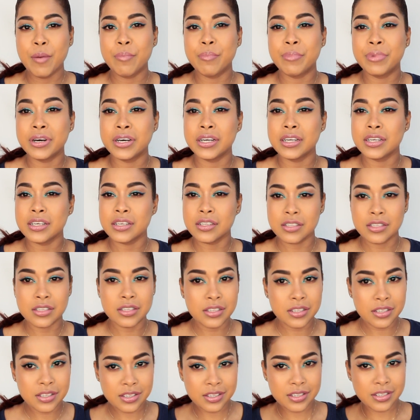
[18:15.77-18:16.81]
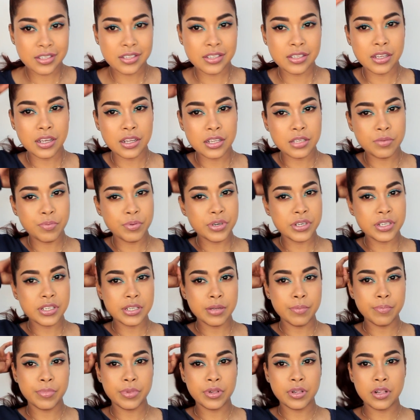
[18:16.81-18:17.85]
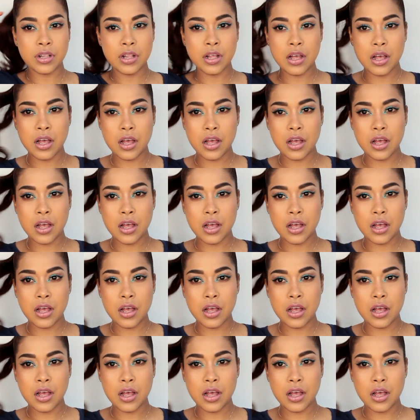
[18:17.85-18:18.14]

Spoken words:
but it's pretty simple.